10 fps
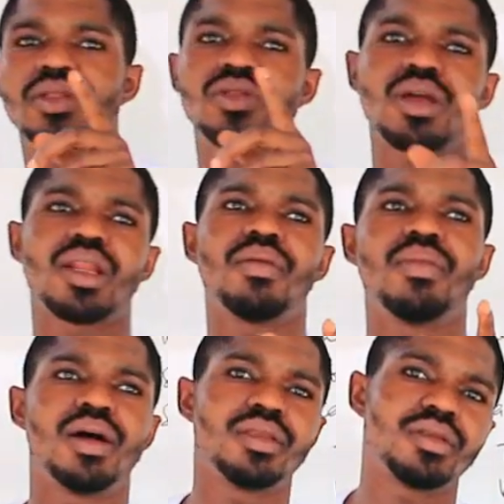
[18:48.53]
been talking
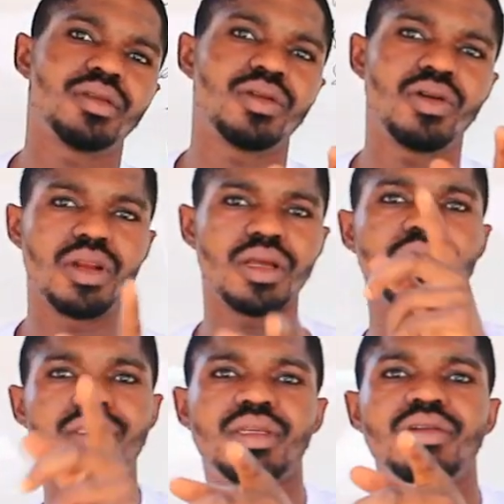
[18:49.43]
about
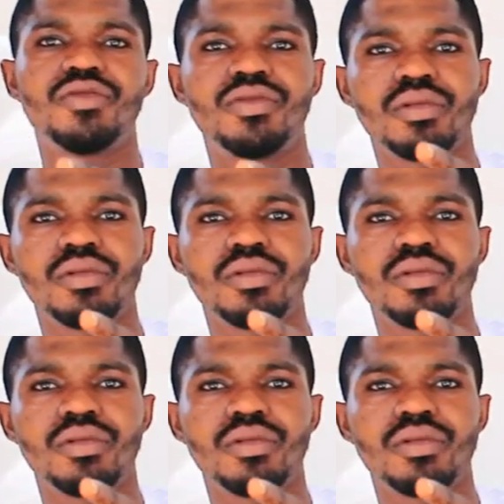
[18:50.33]
colligative